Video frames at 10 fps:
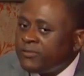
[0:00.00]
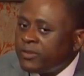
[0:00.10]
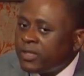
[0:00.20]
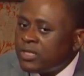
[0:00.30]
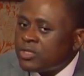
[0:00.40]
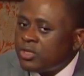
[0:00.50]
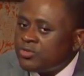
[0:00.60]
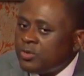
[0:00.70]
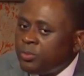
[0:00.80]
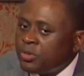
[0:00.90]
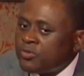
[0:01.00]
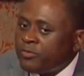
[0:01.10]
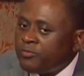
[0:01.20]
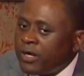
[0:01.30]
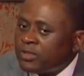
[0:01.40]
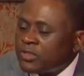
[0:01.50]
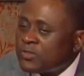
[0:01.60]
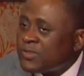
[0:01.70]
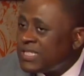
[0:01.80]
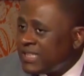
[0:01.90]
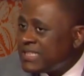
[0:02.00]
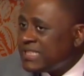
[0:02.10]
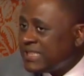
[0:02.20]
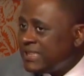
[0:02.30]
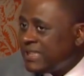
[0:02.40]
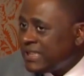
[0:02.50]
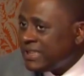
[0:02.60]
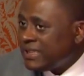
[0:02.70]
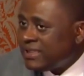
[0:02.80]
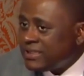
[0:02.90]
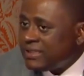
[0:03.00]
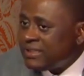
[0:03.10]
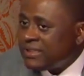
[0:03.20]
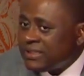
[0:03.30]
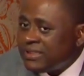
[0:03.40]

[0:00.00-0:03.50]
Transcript: significant contributory factor to CTE